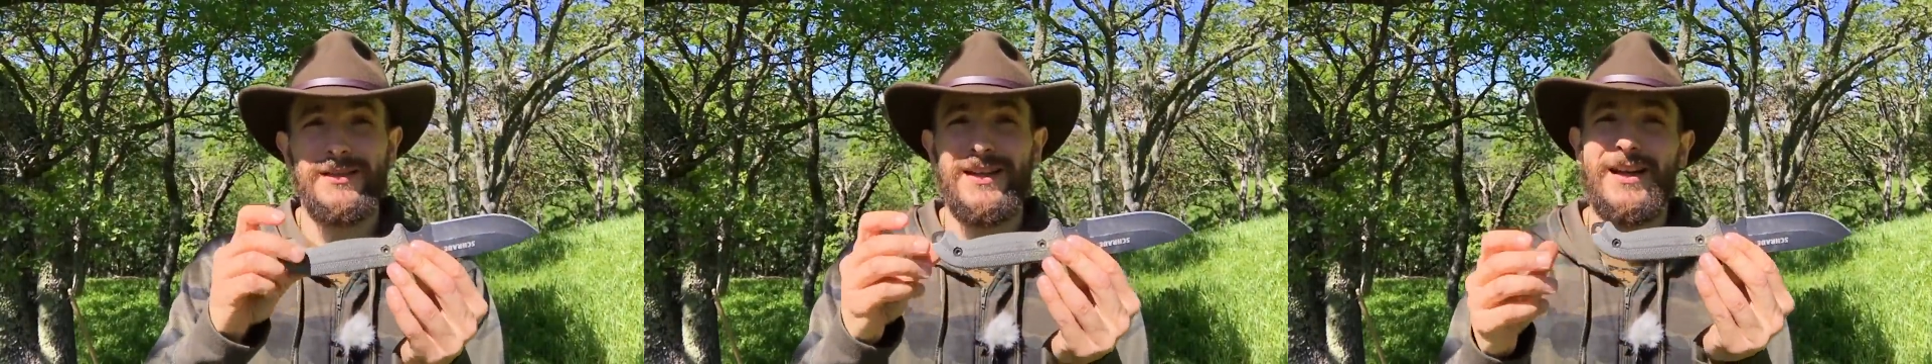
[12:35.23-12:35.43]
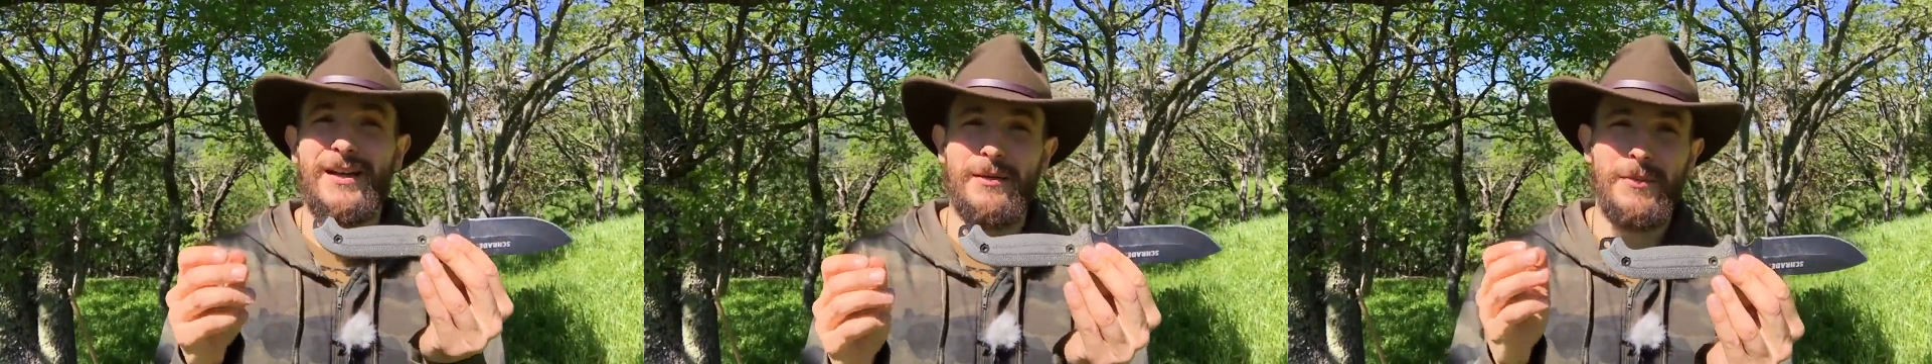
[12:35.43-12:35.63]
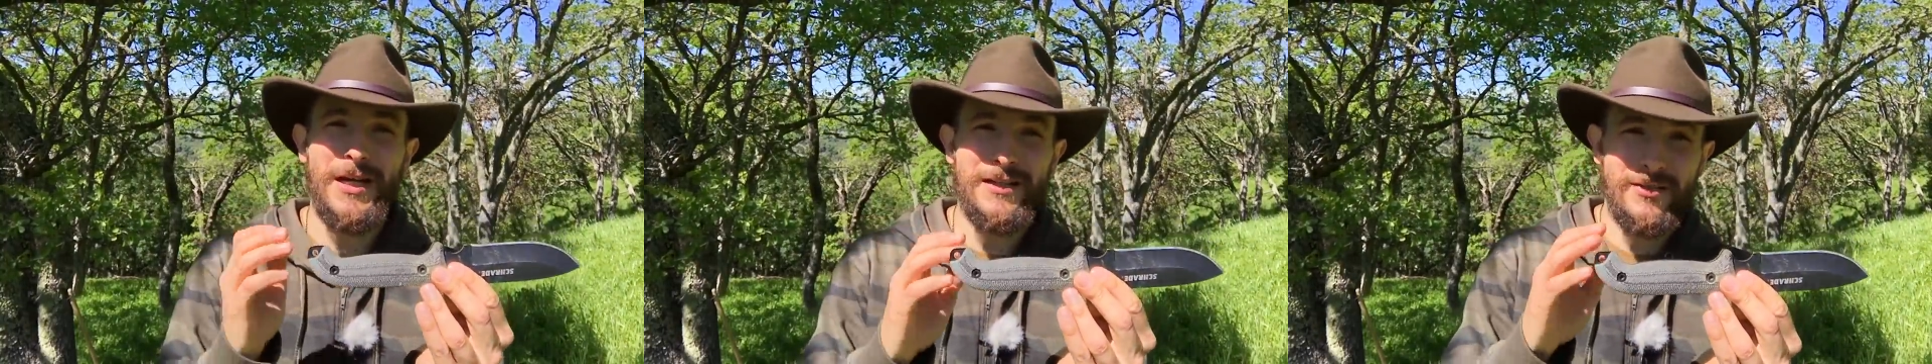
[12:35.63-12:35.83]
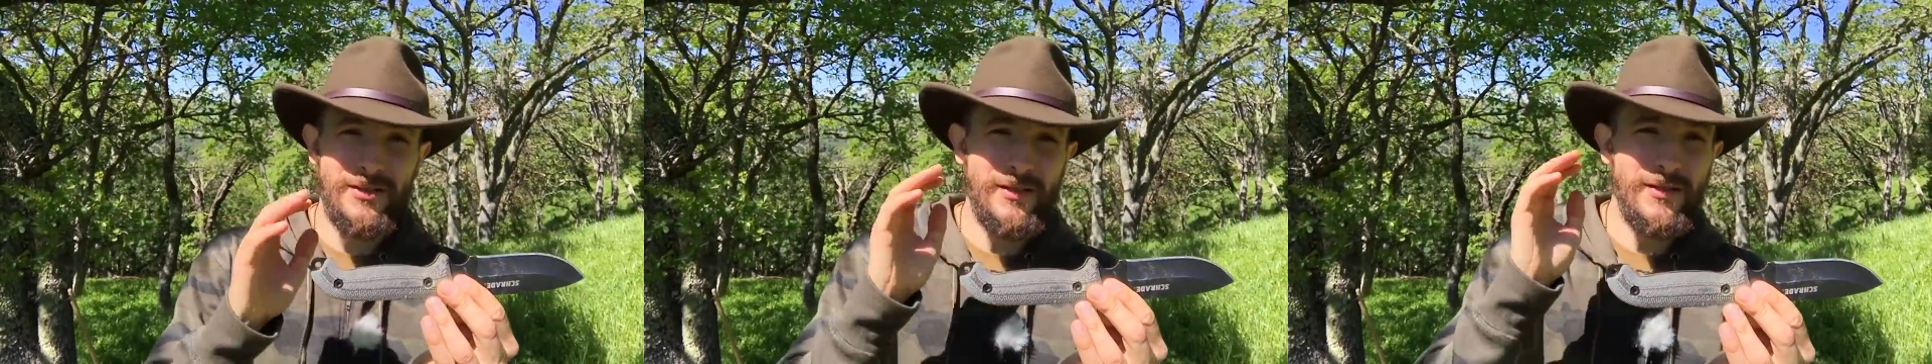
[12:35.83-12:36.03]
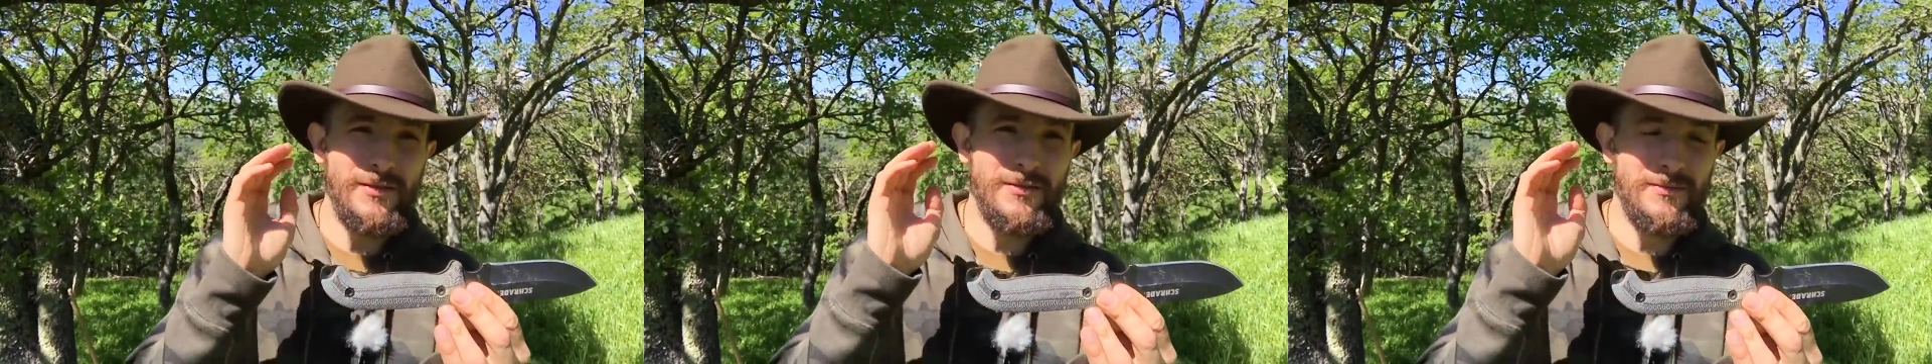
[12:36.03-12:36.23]
I am
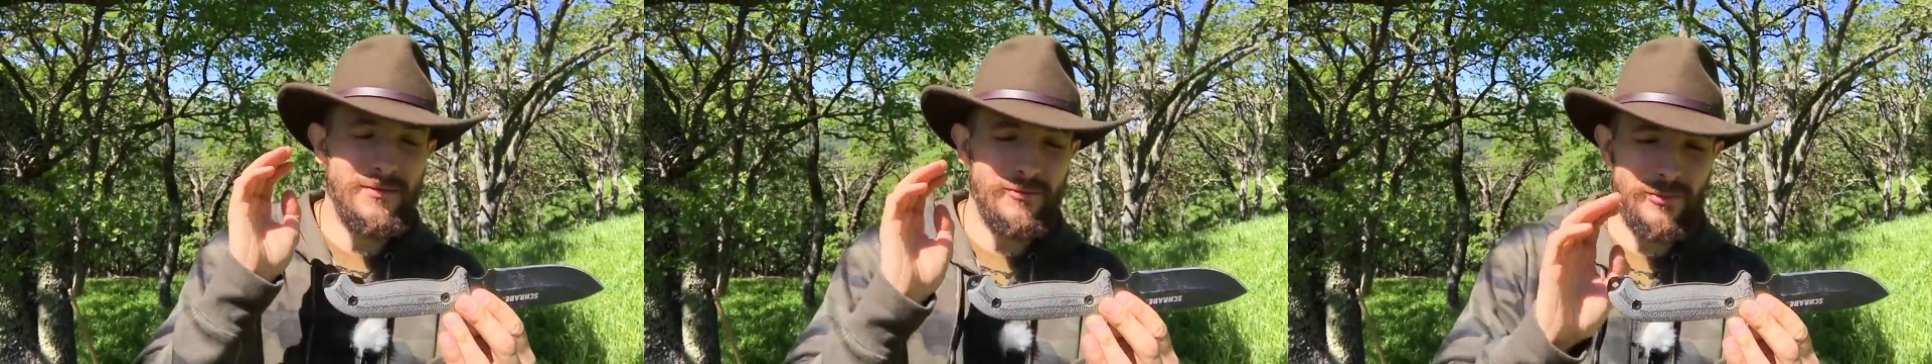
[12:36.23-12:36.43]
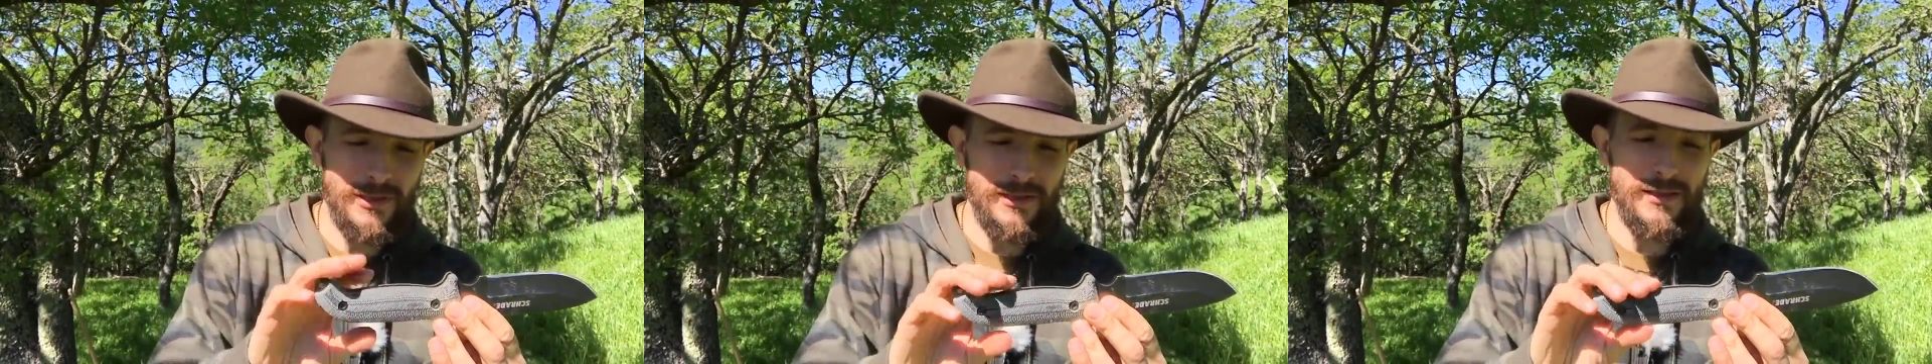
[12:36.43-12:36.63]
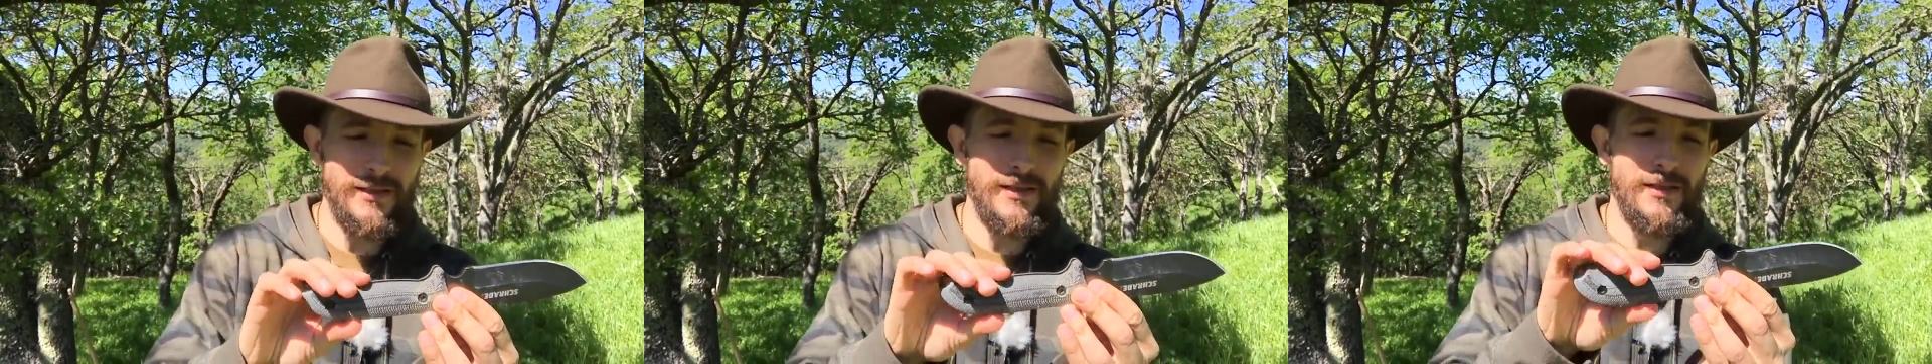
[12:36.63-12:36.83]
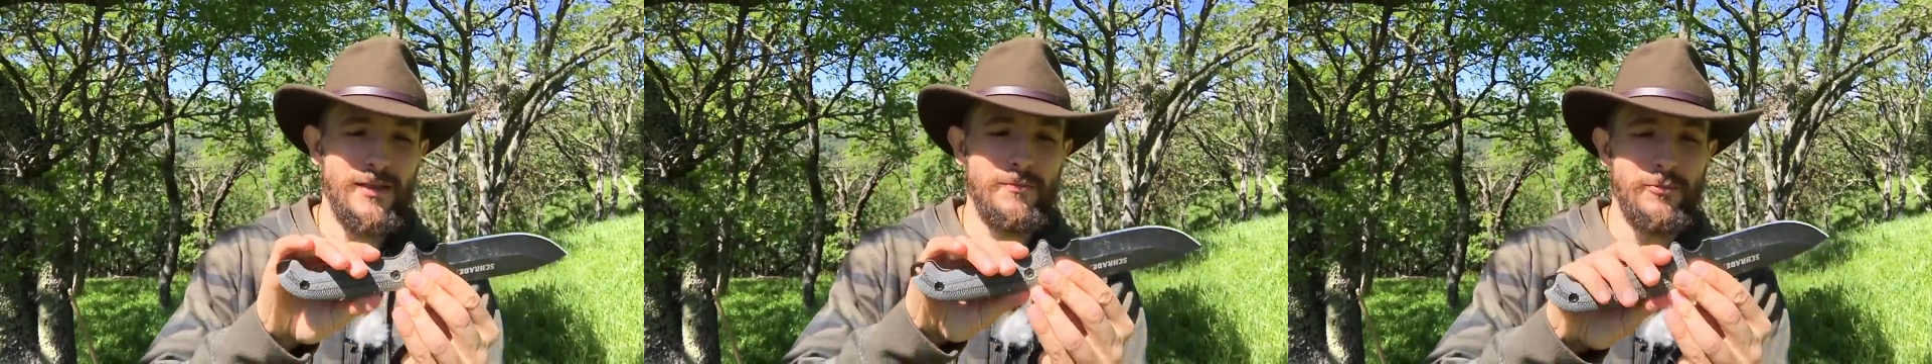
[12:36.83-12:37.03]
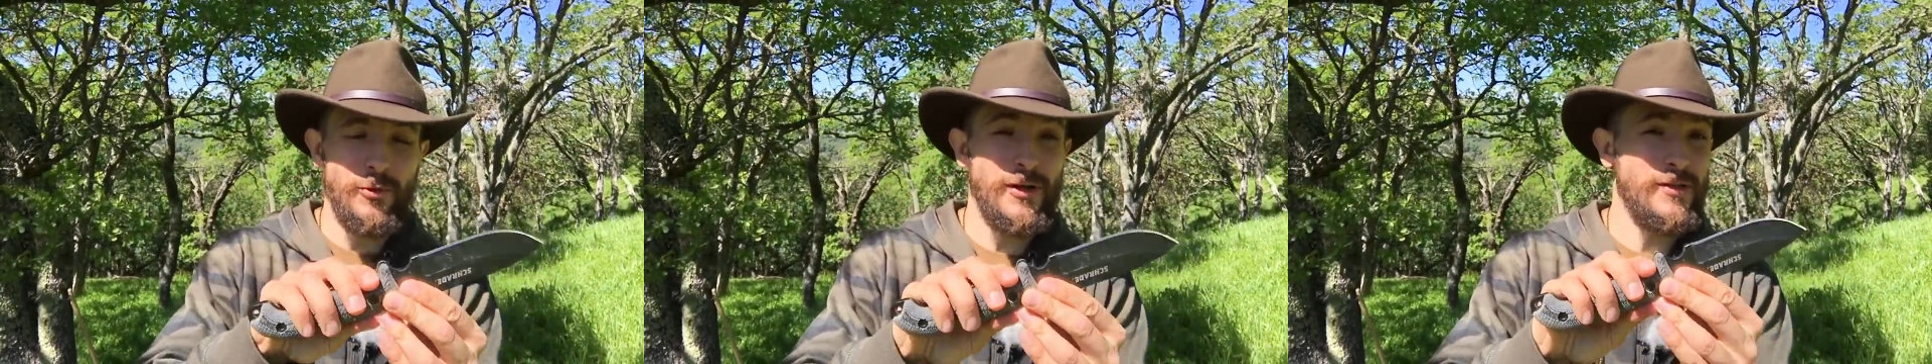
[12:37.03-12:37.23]
actually really
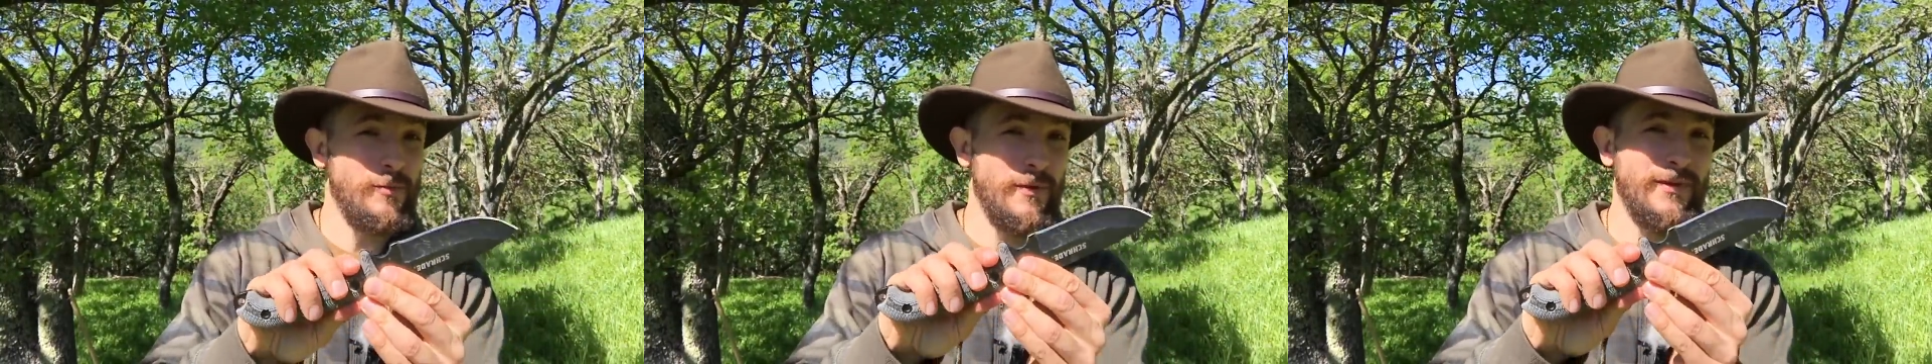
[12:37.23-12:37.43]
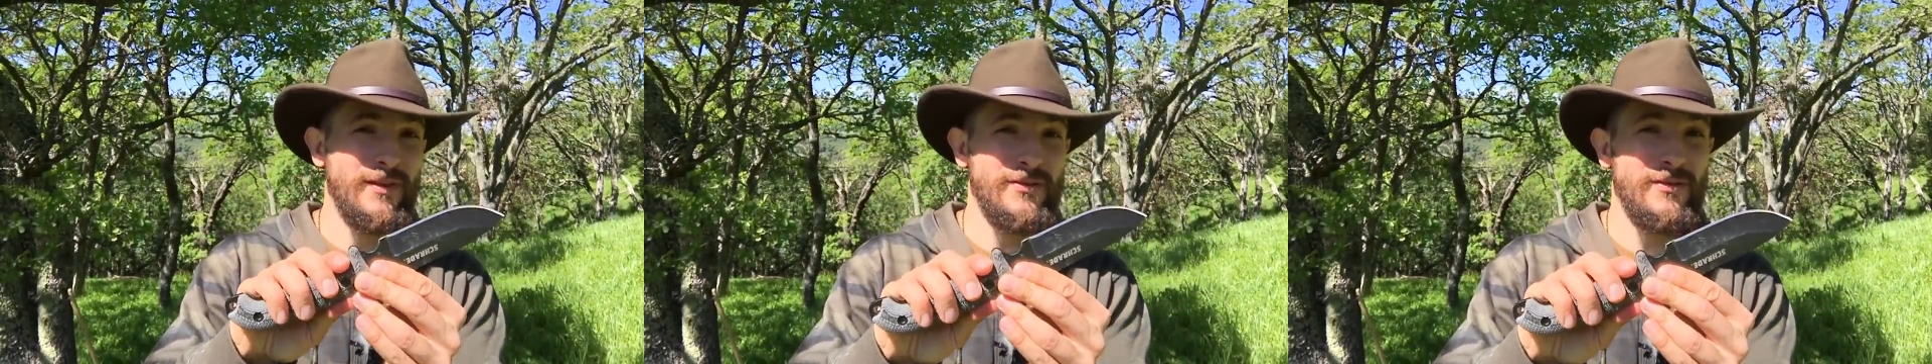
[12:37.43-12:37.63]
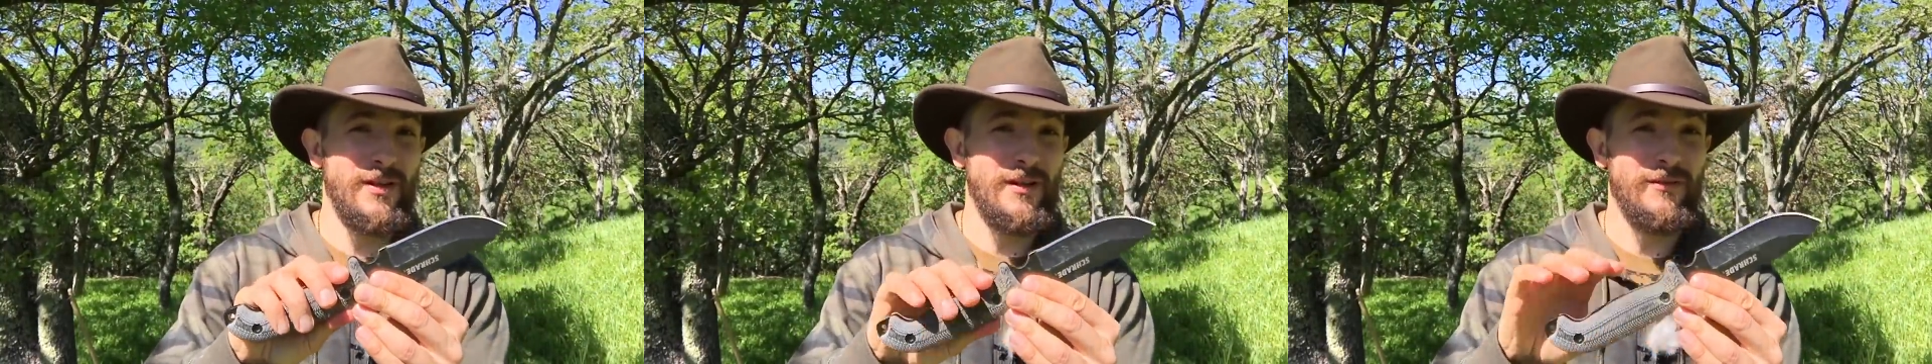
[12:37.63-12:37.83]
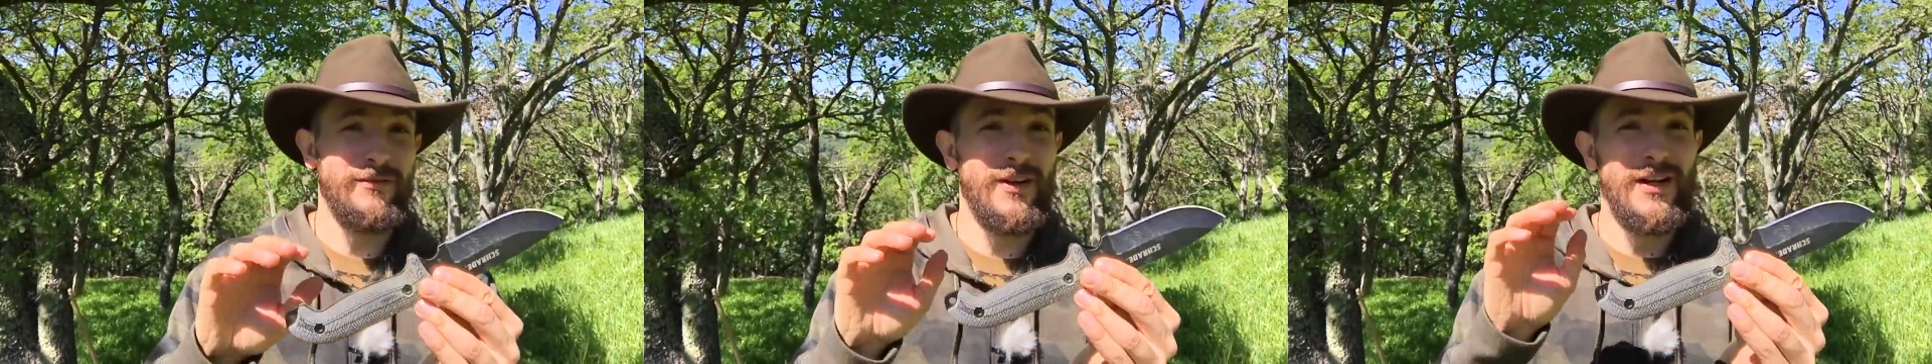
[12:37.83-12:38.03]
impressed with this knife.